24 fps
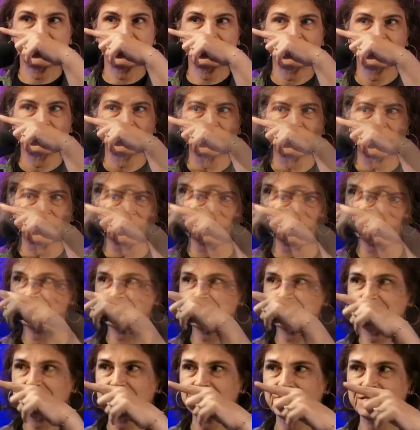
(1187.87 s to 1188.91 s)
And you
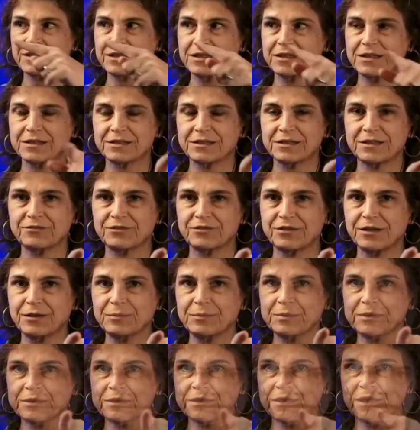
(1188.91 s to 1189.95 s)
can see here the
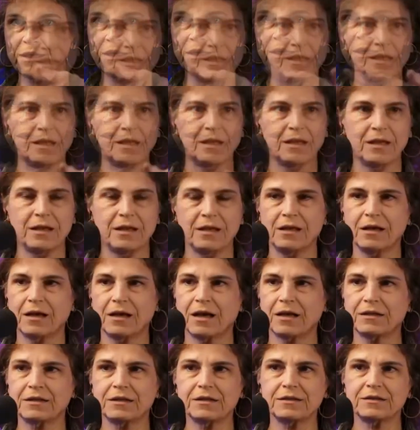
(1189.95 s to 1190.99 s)
flips,
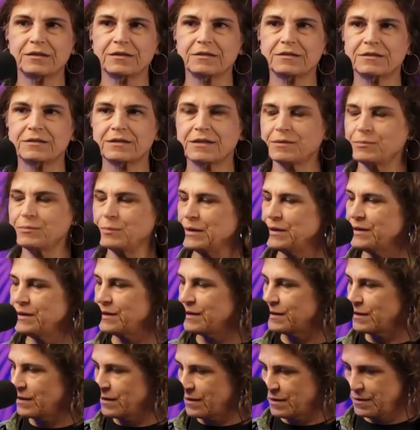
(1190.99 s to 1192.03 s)
and it is
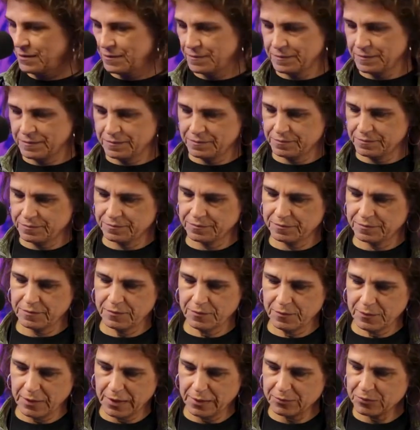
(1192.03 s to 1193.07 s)
immediate,
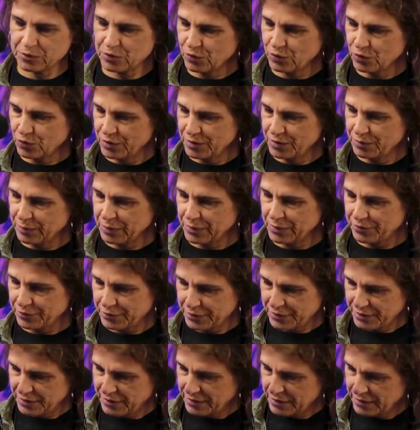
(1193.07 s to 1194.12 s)
absolutely
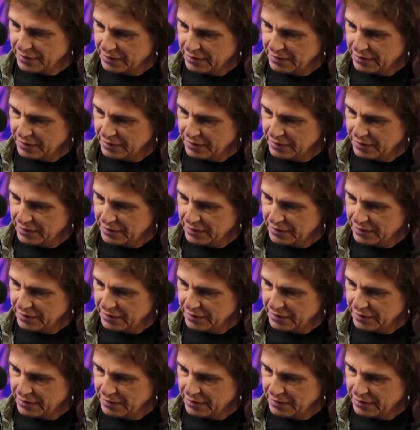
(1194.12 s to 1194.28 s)
perfect.